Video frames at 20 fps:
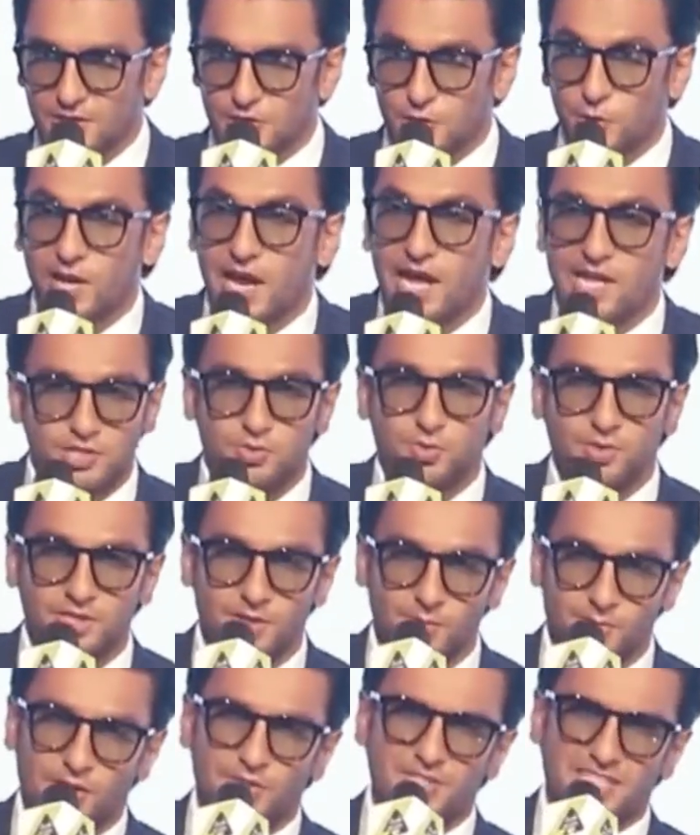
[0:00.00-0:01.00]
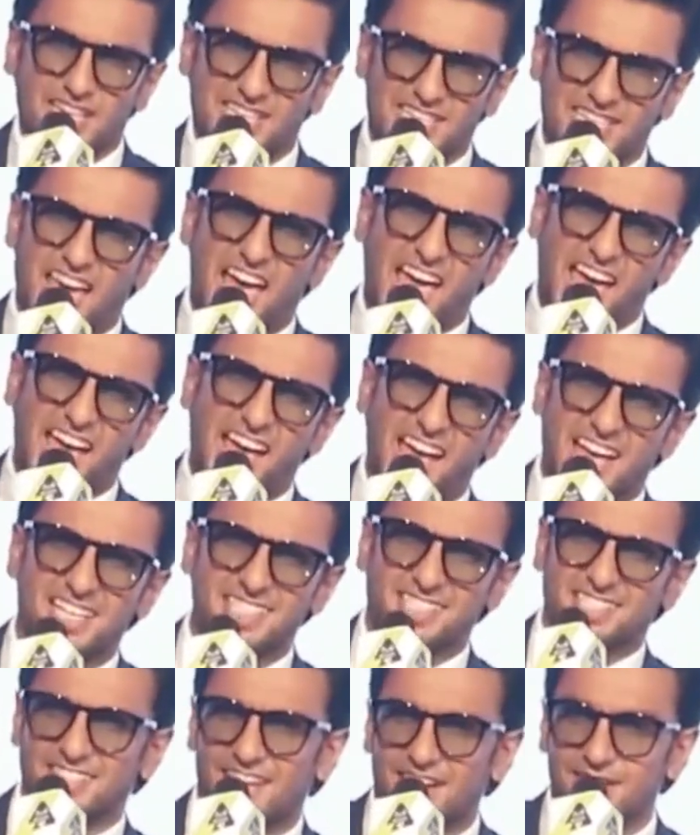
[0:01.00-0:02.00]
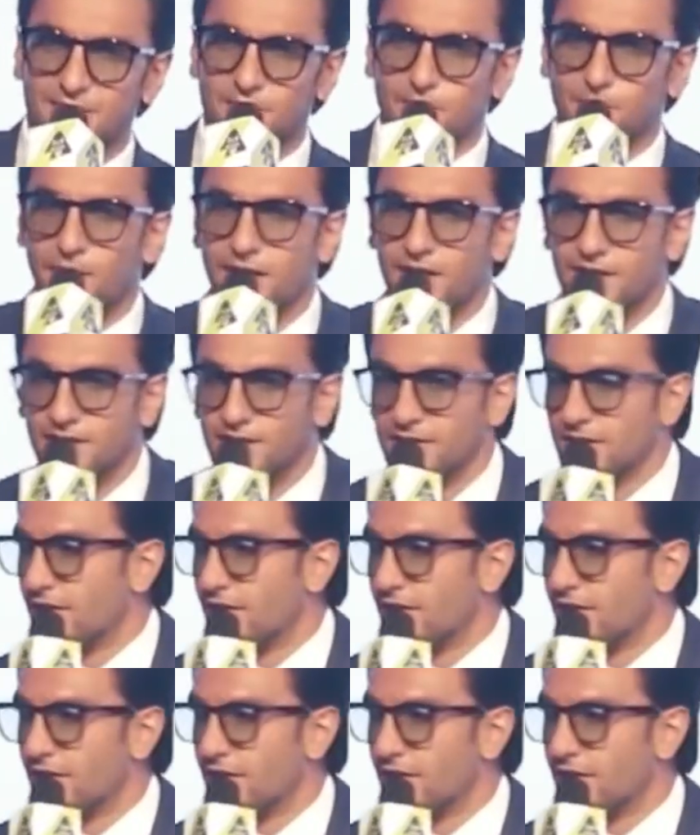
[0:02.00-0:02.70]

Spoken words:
Shook hands with him. I was like, yes, Sadio Mane.